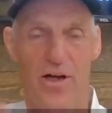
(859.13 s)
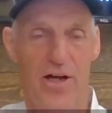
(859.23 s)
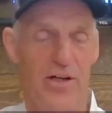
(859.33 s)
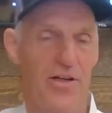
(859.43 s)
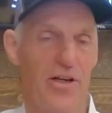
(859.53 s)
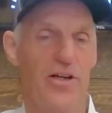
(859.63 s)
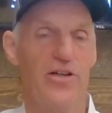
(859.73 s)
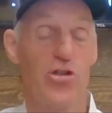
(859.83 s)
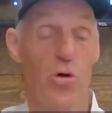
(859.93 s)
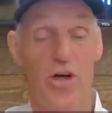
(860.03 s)
And
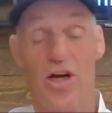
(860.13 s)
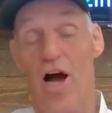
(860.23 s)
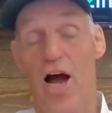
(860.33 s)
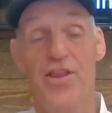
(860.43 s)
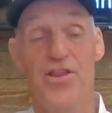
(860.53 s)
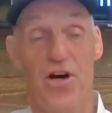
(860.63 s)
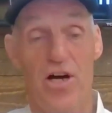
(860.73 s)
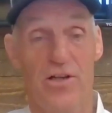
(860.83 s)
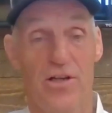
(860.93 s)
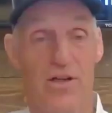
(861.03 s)
so I
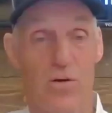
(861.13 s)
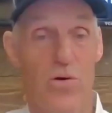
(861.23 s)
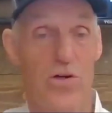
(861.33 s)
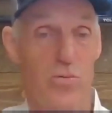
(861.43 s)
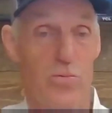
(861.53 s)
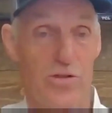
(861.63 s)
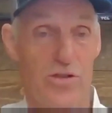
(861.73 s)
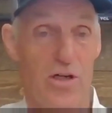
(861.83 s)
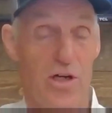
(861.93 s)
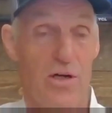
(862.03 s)
thought that the horse
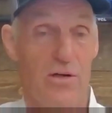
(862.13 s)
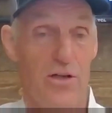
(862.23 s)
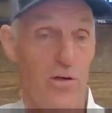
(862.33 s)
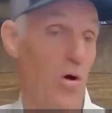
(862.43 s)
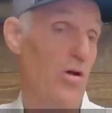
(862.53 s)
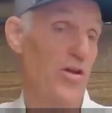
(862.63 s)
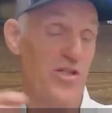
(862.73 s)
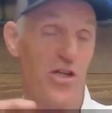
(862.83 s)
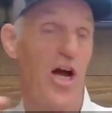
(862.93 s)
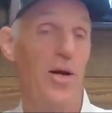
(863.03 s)
was, you know, all
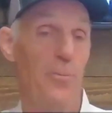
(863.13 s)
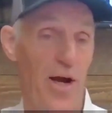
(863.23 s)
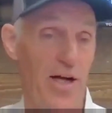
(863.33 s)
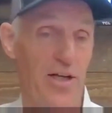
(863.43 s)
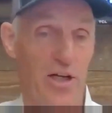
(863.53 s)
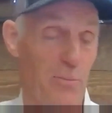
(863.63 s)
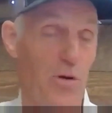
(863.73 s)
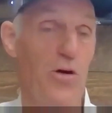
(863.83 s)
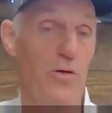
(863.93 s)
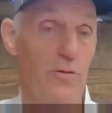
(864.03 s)
these chiropractic
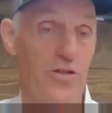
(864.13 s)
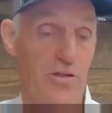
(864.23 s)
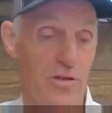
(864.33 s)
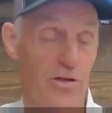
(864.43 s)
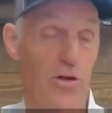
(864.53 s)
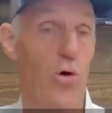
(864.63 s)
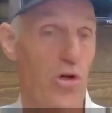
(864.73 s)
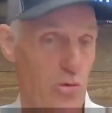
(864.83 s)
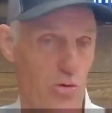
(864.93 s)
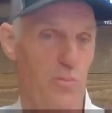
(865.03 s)
moves, the
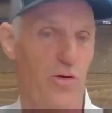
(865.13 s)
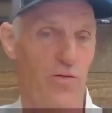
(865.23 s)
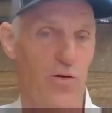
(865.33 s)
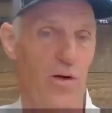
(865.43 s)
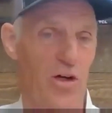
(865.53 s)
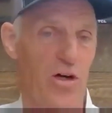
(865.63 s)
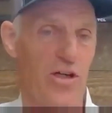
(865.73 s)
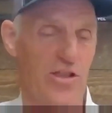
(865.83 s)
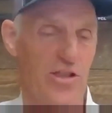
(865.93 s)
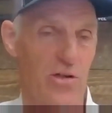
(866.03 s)
horse was performing on
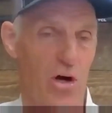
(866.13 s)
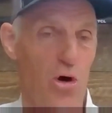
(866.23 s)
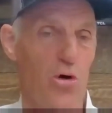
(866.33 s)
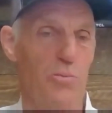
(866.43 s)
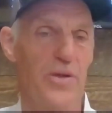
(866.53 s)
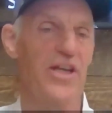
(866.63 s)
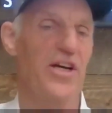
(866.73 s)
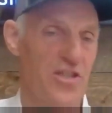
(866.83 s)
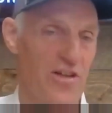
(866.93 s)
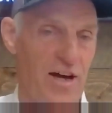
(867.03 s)
his own
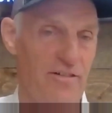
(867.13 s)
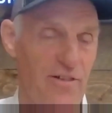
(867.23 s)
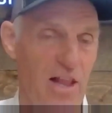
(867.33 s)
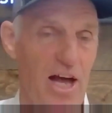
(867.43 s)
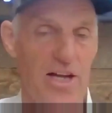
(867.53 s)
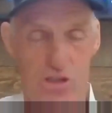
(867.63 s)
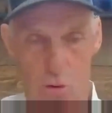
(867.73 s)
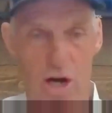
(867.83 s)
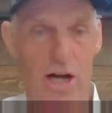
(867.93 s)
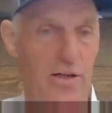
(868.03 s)
because of that fly.
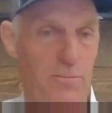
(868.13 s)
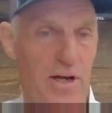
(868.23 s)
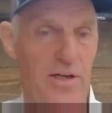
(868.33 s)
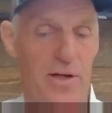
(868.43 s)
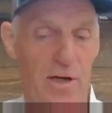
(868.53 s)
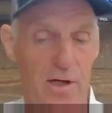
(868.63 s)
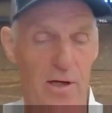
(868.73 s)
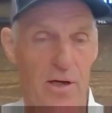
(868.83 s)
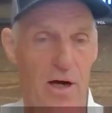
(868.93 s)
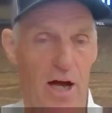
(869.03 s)
So I had made
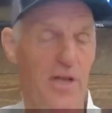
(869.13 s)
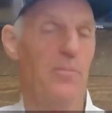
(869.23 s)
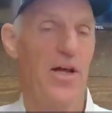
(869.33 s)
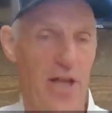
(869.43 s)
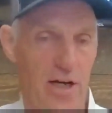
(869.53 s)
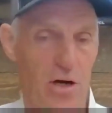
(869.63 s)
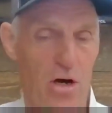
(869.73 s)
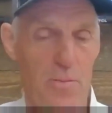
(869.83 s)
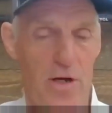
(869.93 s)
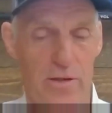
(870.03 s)
that
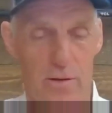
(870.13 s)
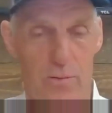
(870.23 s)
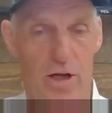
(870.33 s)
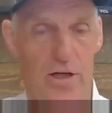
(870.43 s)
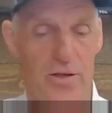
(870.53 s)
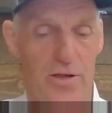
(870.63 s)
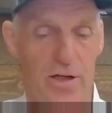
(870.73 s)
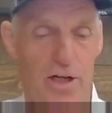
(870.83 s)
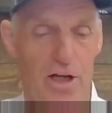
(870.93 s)
comment. And